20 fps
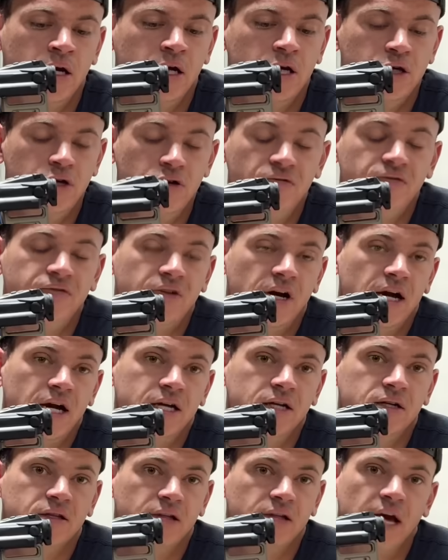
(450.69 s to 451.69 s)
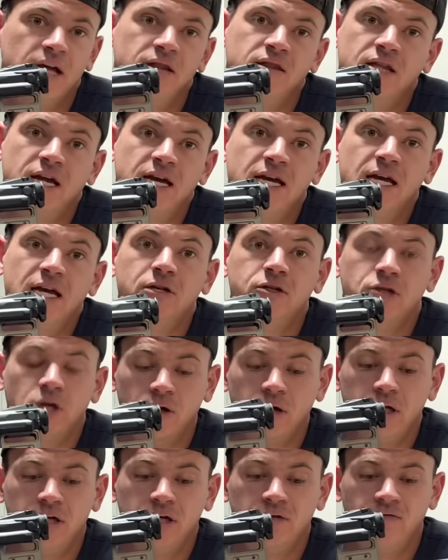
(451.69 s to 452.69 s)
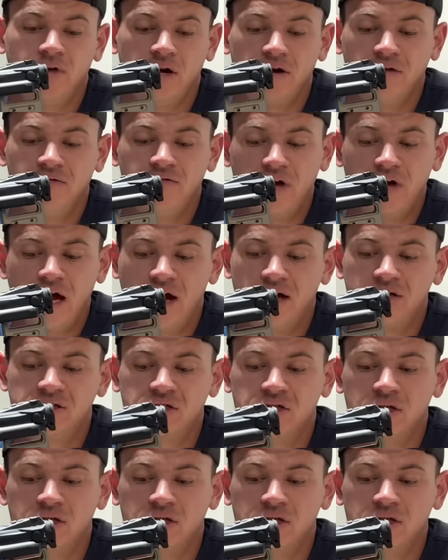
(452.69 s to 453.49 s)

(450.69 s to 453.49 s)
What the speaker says: you find that they get dirty very fast.